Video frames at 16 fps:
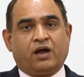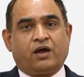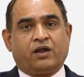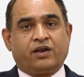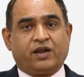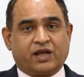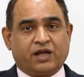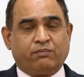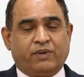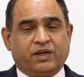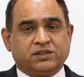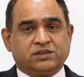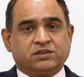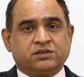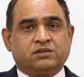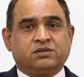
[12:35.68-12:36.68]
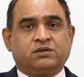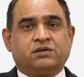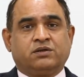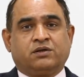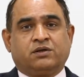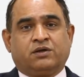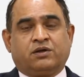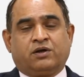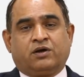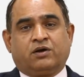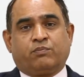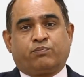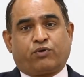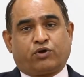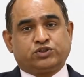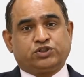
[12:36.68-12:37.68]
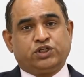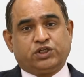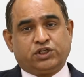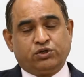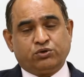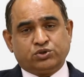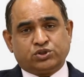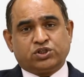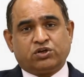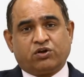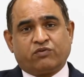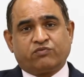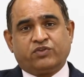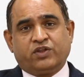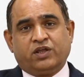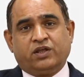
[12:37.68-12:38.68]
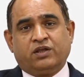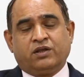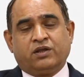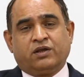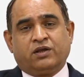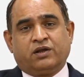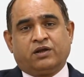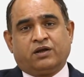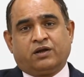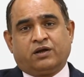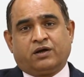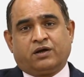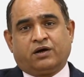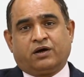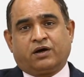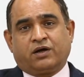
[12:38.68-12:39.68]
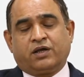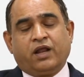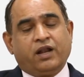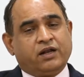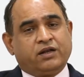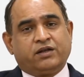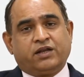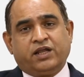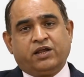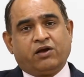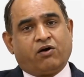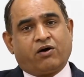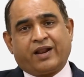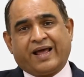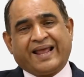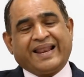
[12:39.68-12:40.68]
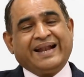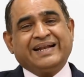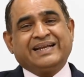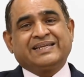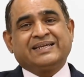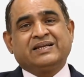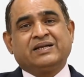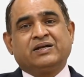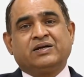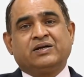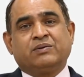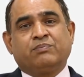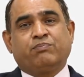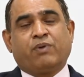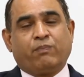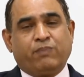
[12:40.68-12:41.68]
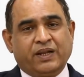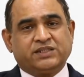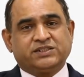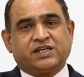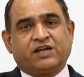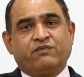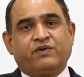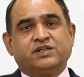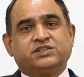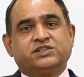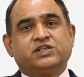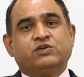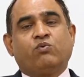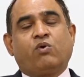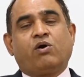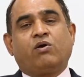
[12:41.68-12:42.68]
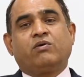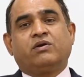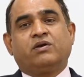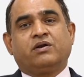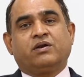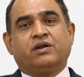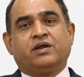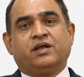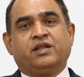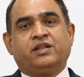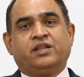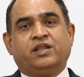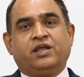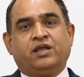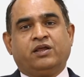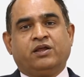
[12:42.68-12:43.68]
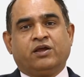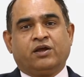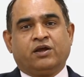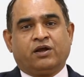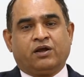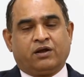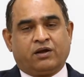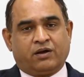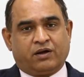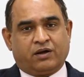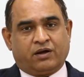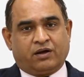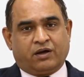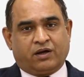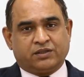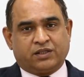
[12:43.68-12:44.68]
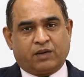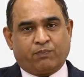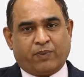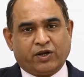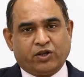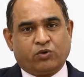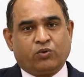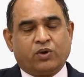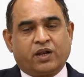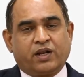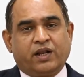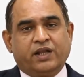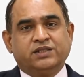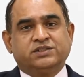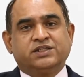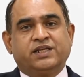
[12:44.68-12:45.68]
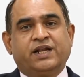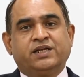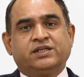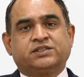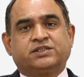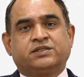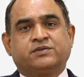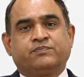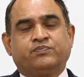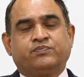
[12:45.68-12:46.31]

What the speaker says: recommend prosecution of the guilty or errant public servants involved in that particular incident.